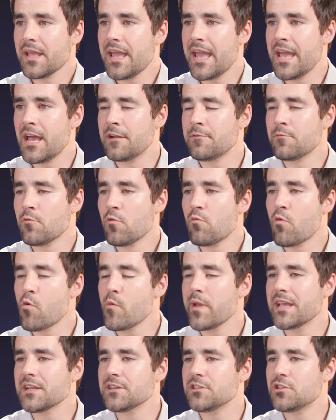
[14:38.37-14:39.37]
And what
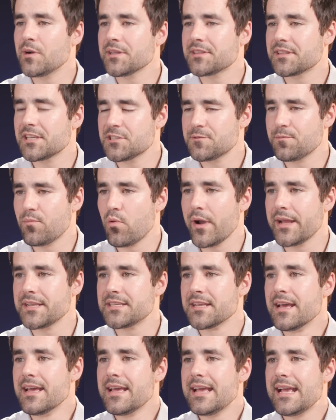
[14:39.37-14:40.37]
we can do at this point
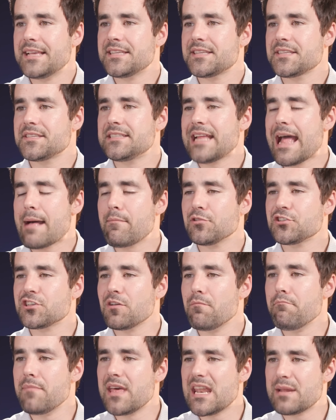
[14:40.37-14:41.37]
is establish a
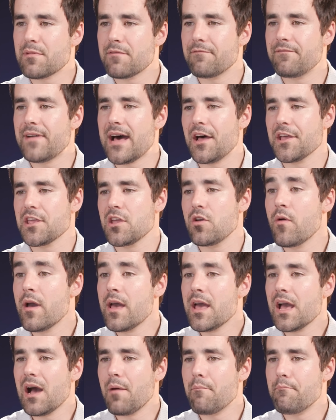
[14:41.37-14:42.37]
minimum value,
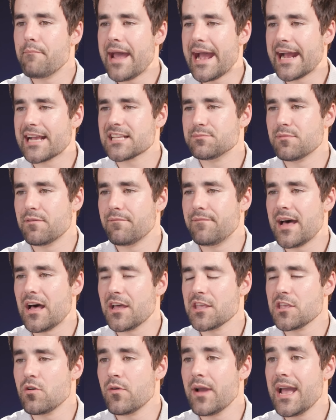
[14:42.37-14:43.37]
a maximum
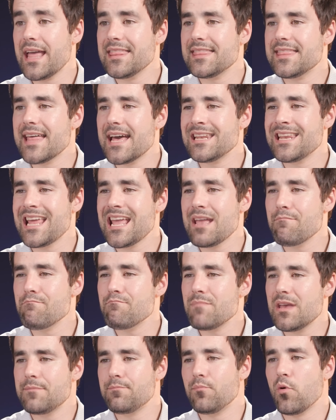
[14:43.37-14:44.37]
value, and then a
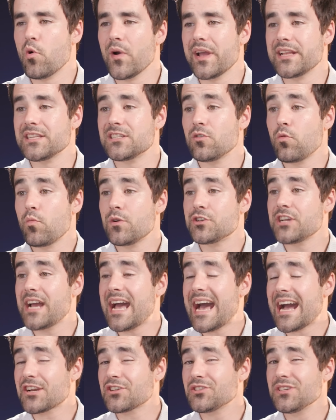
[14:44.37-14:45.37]
midpoint, which
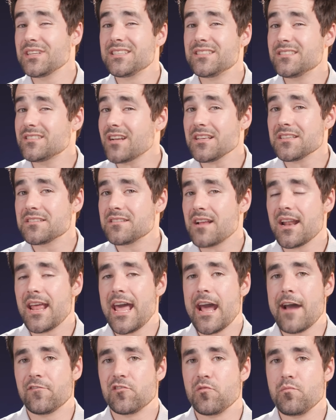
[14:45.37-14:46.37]
actually does not
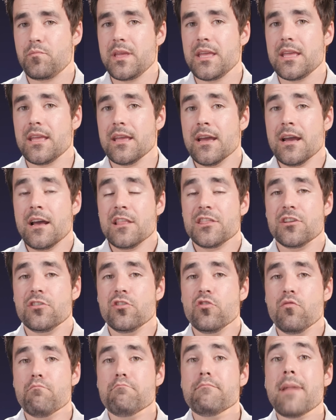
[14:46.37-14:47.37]
have to be the
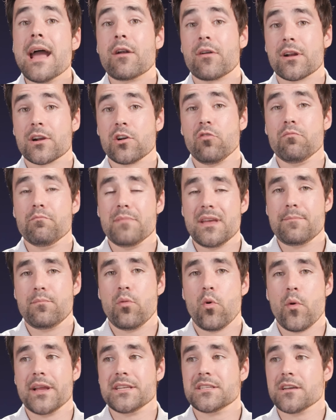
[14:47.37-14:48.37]
numerical
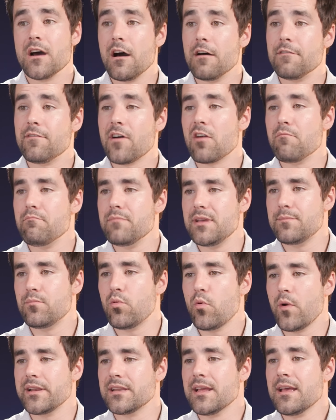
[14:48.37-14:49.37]
midpoint of our
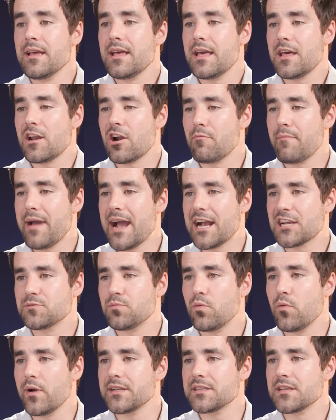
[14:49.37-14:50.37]
midpoint and our max
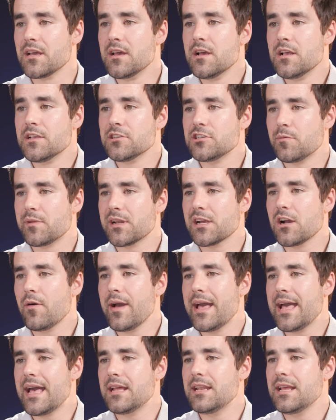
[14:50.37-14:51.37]
point. So I'm gonna go
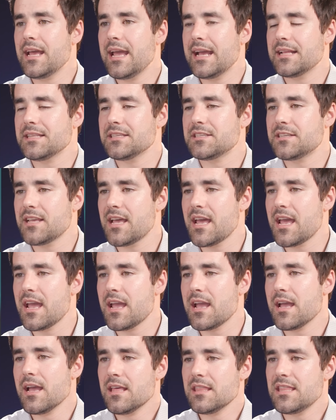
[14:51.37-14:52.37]
ahead and
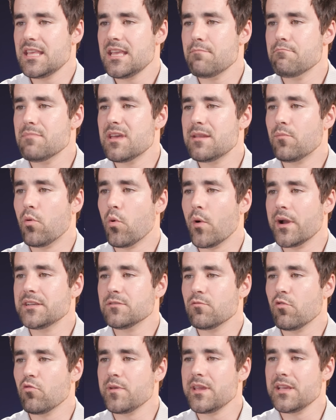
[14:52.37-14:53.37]
say the
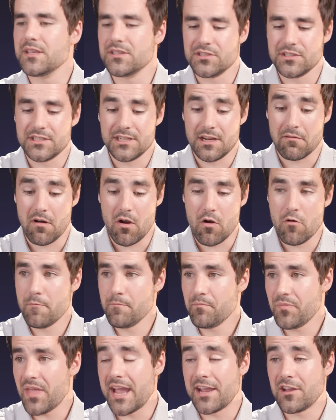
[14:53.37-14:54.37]
midpoint will be zero.
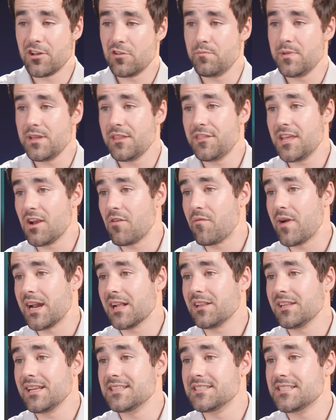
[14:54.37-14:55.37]
I could be
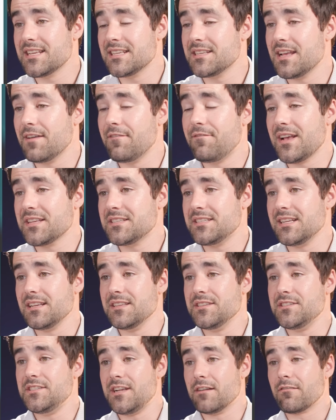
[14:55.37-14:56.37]
theoretically investing
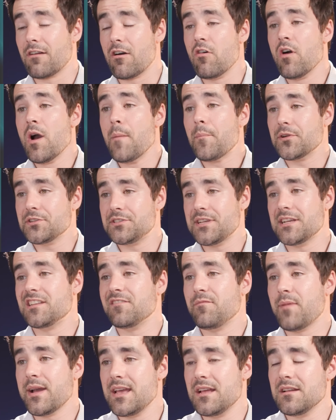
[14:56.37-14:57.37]
0%
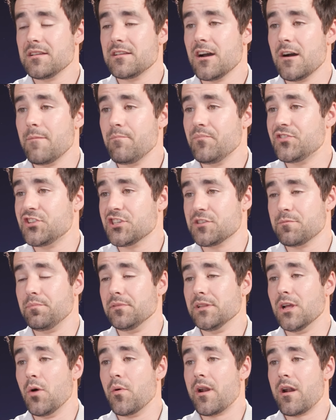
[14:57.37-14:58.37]
of my income, just
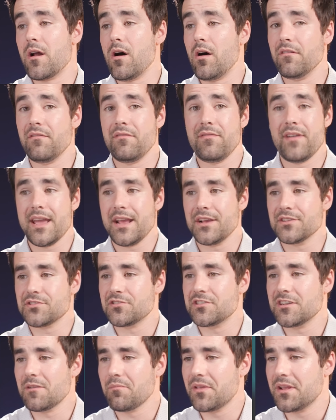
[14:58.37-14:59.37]
blowing it all in Vegas or
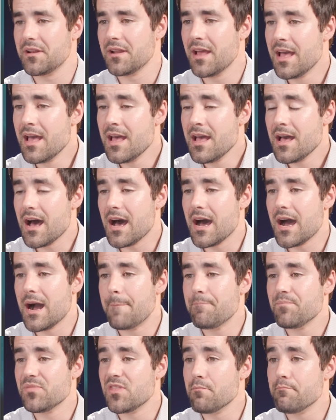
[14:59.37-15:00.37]
something. Uh,
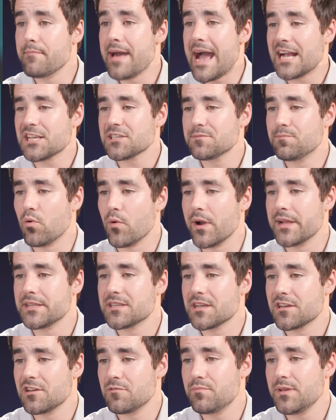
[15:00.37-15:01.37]
the max
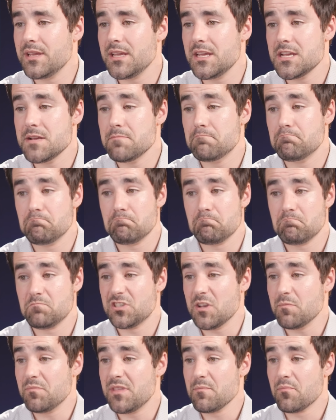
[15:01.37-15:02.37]
point could be
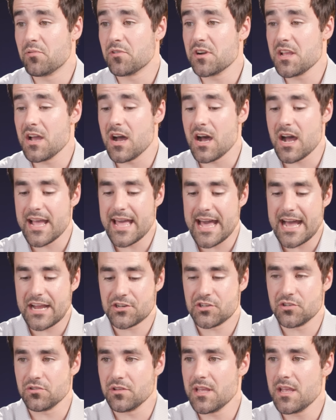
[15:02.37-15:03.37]
something pretty high
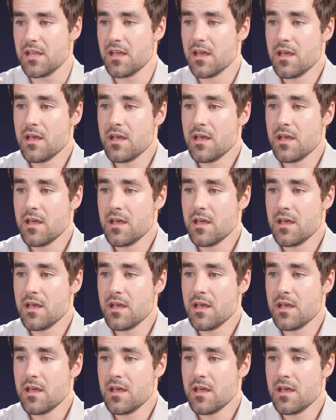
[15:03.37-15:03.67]
actually.